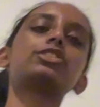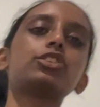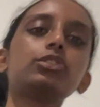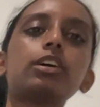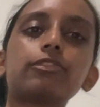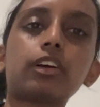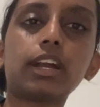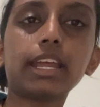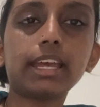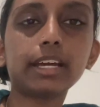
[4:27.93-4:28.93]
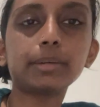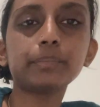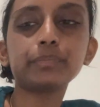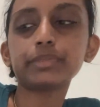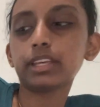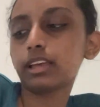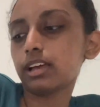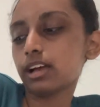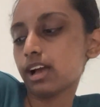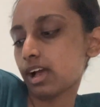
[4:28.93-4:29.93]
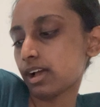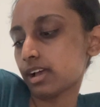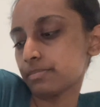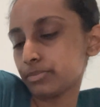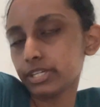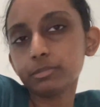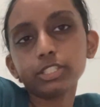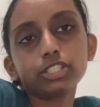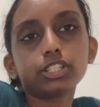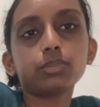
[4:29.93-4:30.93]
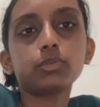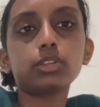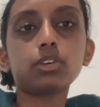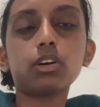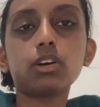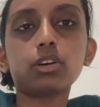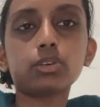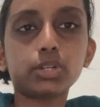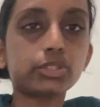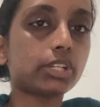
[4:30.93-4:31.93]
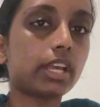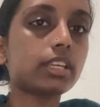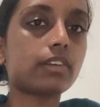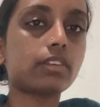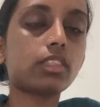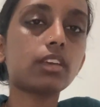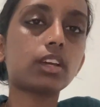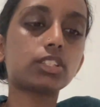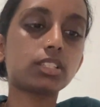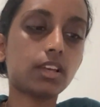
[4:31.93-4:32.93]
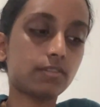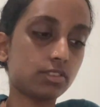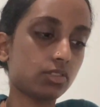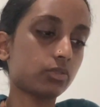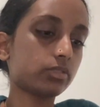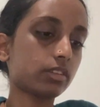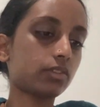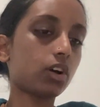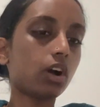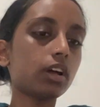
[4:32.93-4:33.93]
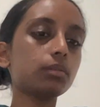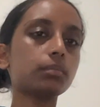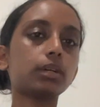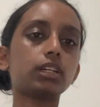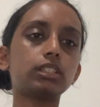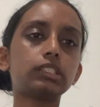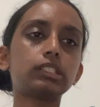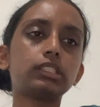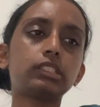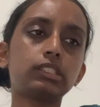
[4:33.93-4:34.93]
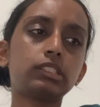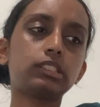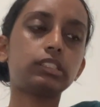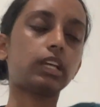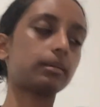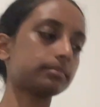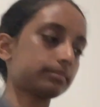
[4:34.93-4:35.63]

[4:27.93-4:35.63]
show you how far I am. I'm pretty much done with crocheting everything. I just have to sew stuff on, but yeah.